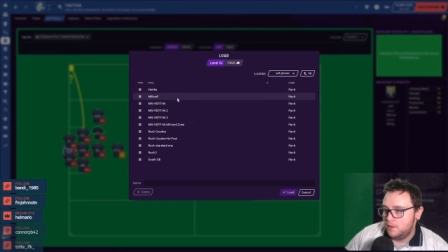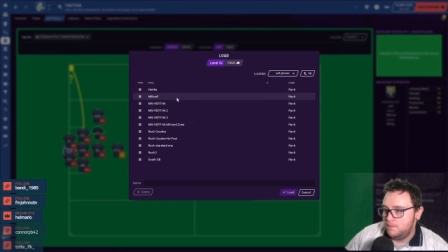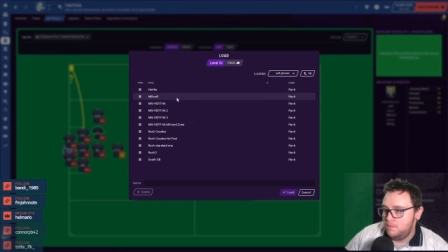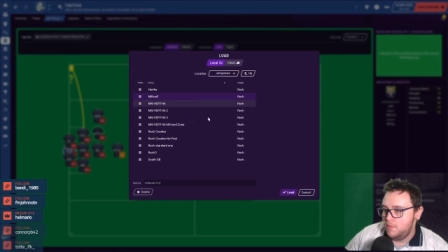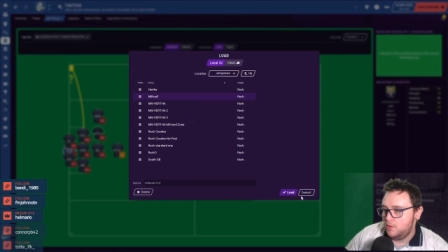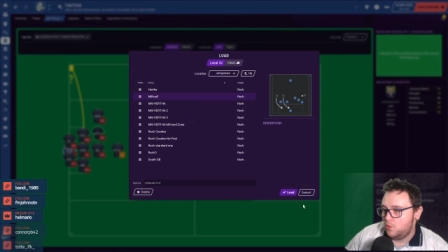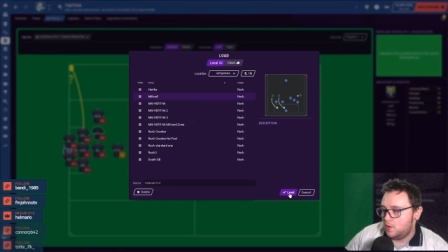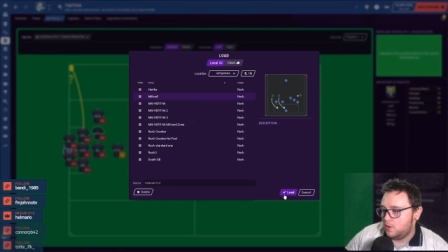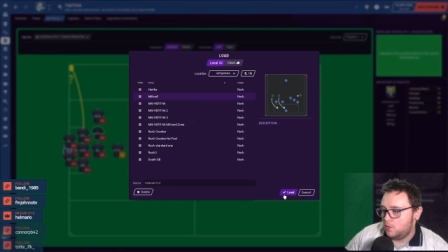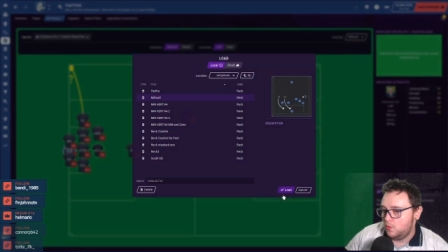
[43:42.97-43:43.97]

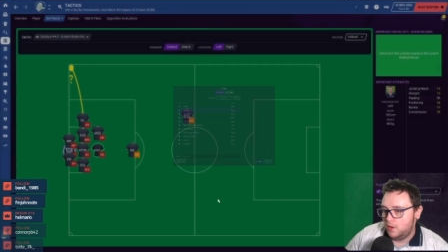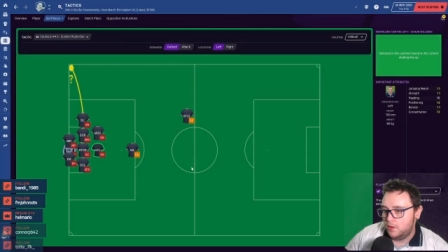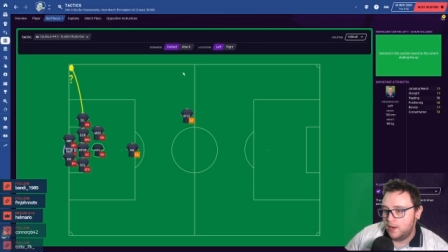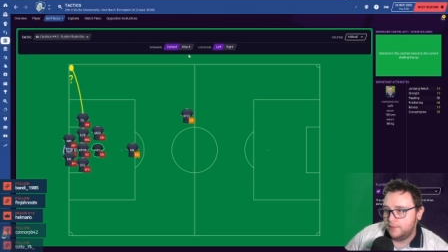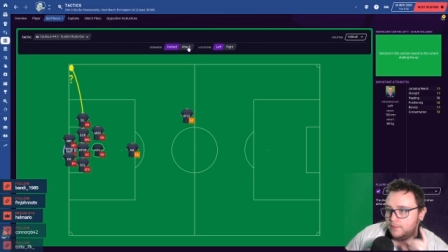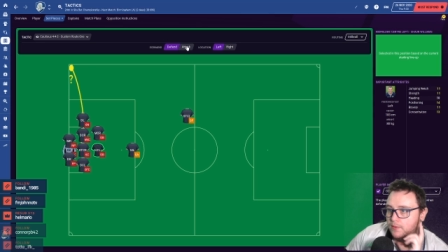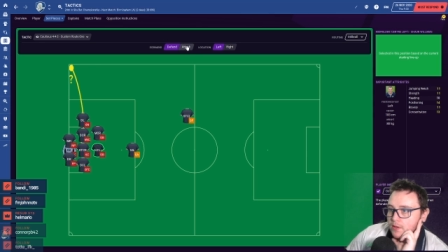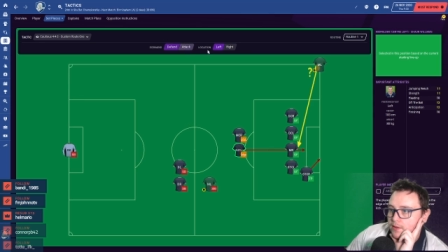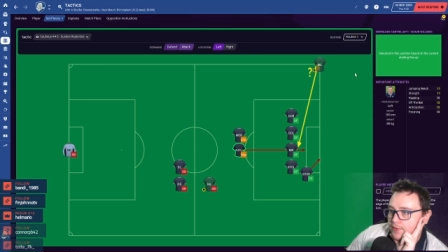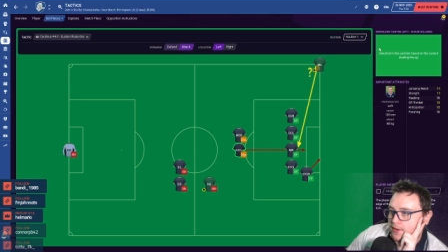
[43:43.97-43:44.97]
Millwall. All right.
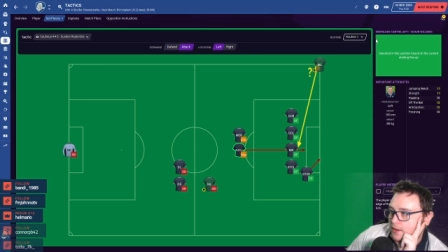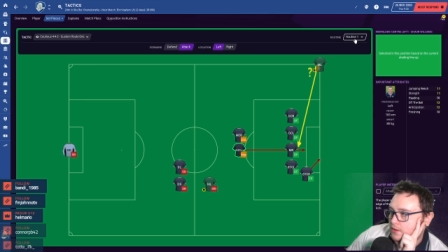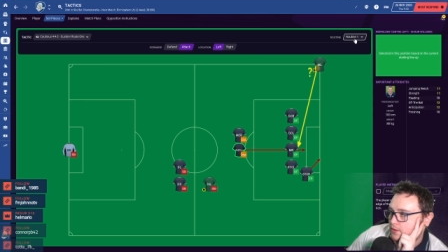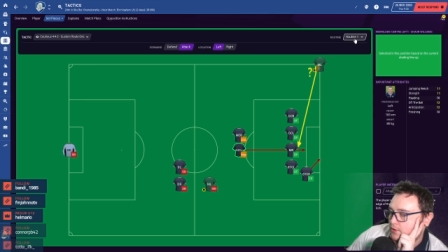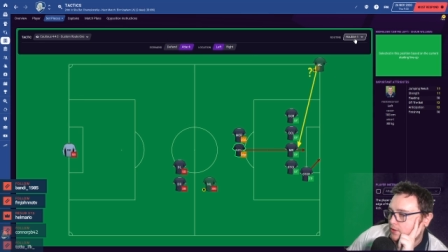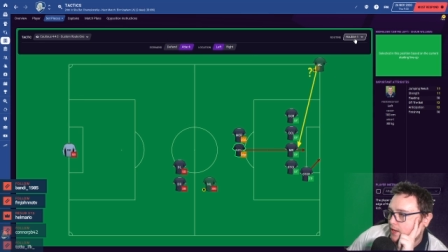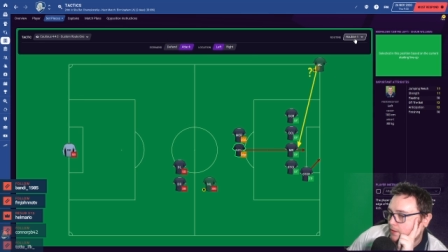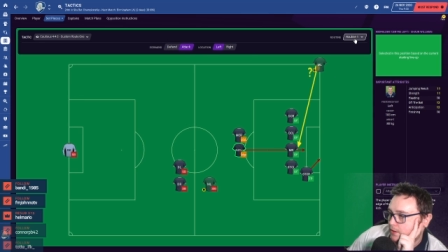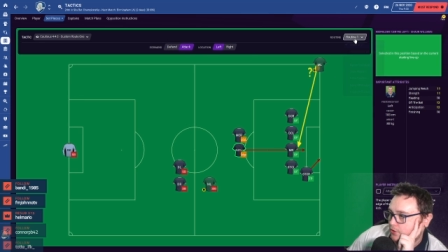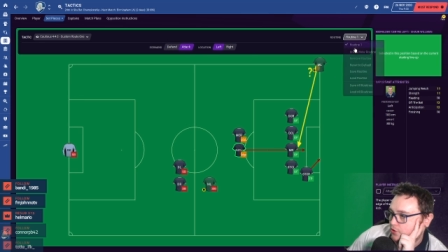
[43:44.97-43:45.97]
Defending corner done. I'm
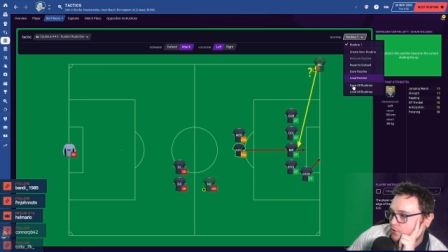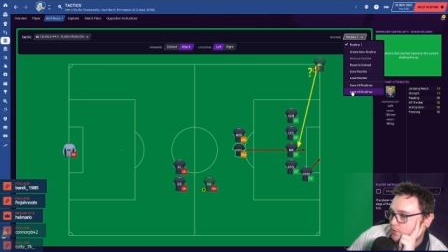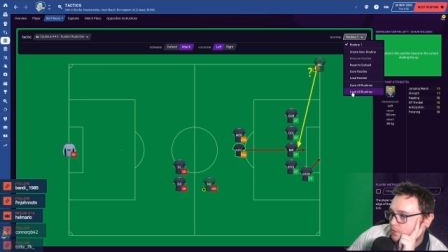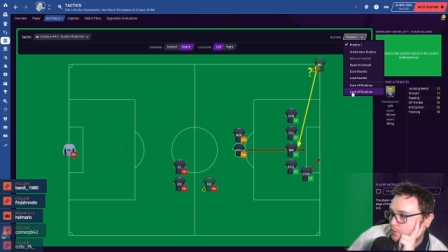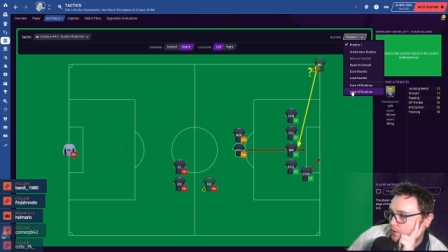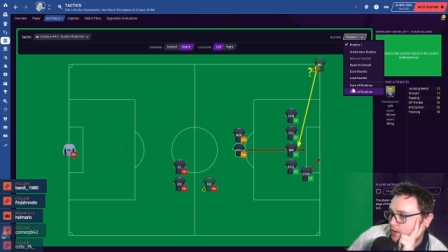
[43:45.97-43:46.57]
going to do...